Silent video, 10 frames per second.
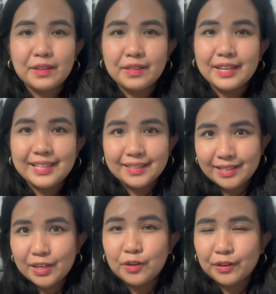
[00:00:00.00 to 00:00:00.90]
the
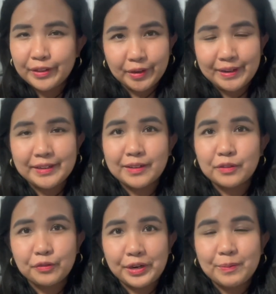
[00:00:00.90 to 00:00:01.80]
integral theoretical
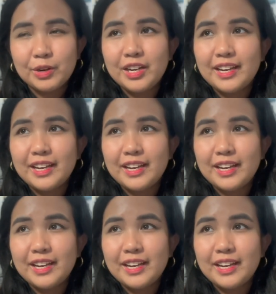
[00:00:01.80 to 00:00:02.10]
framework.